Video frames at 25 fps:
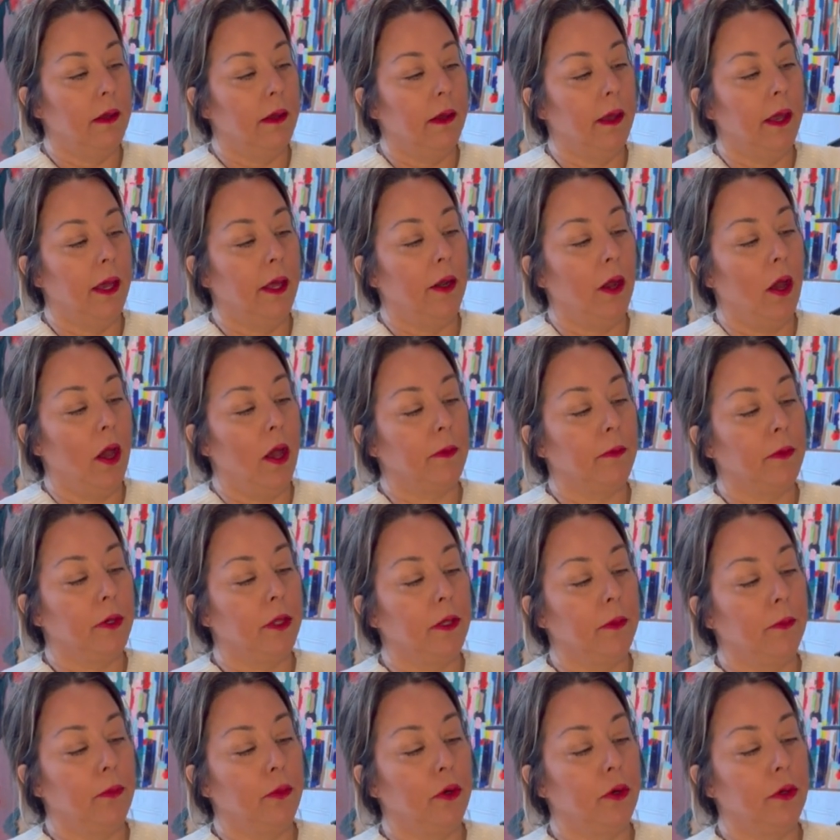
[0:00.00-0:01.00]
And I'm going
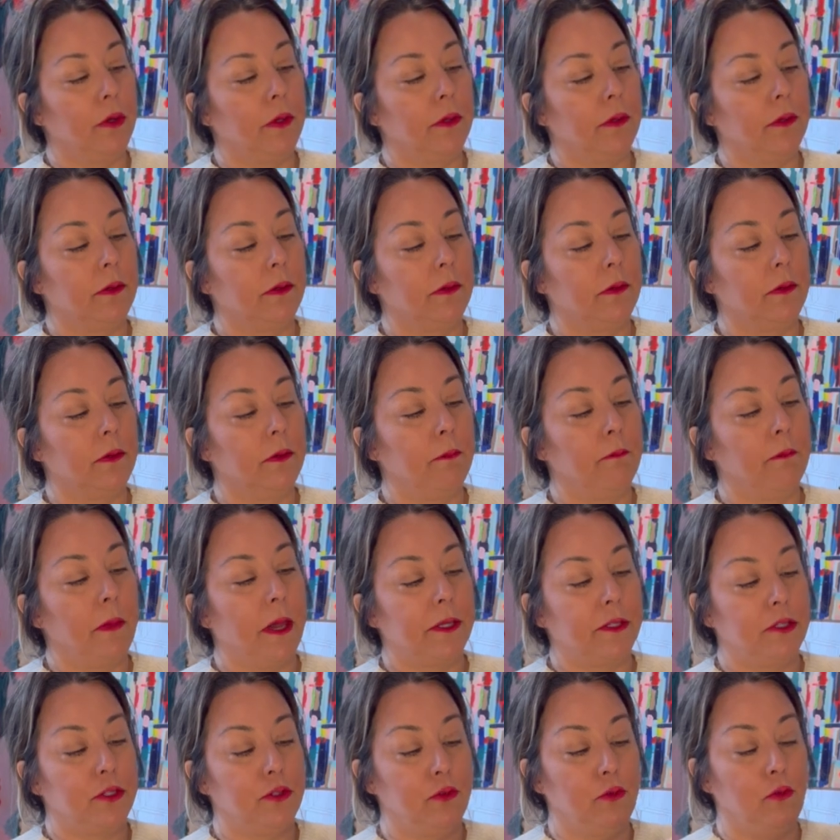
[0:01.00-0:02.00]
to put my
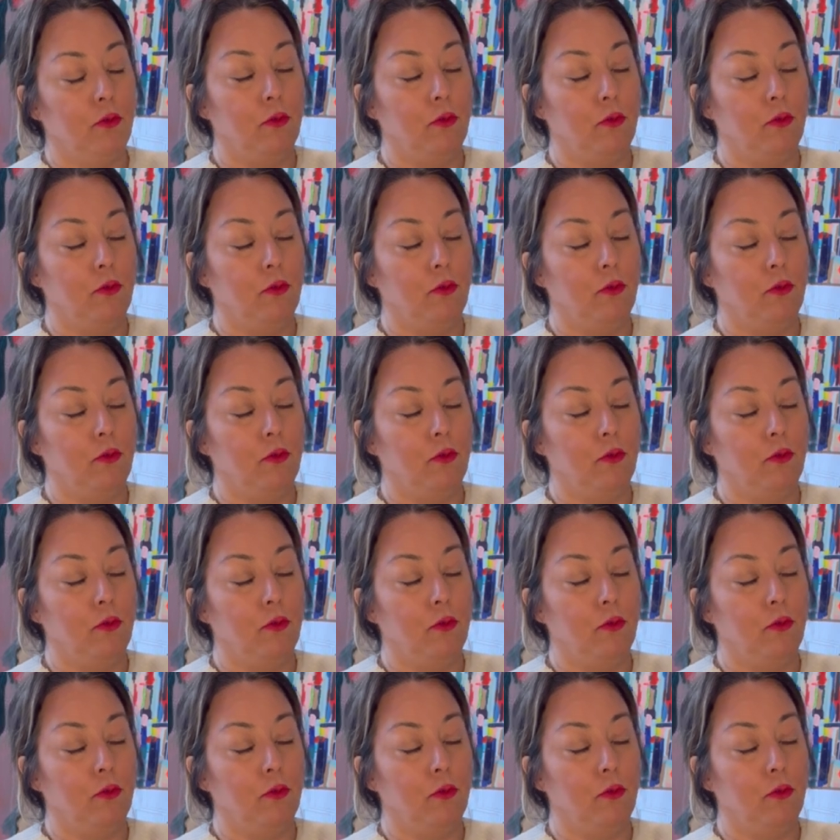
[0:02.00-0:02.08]
2